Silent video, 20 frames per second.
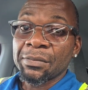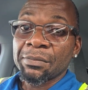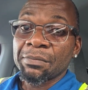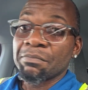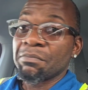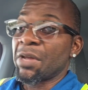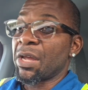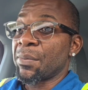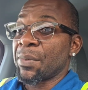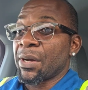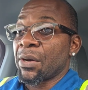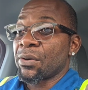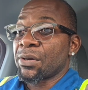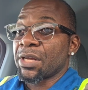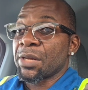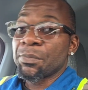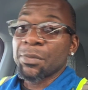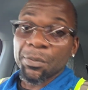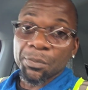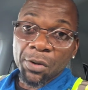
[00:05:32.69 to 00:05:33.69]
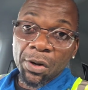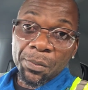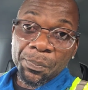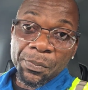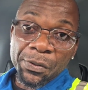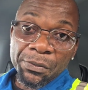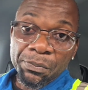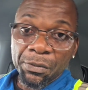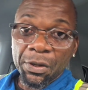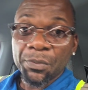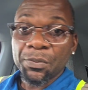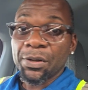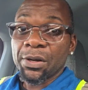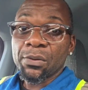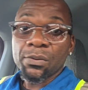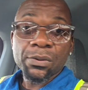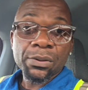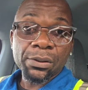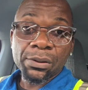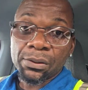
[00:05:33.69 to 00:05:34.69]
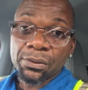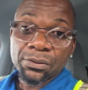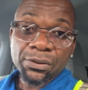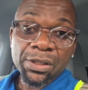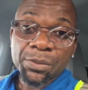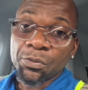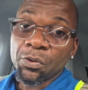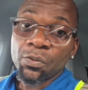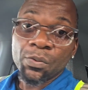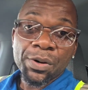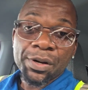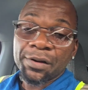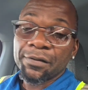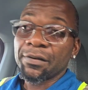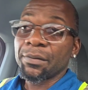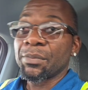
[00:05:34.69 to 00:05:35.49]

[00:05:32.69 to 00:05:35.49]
Maybe I'll keep them open, maybe I'll close them or whatever,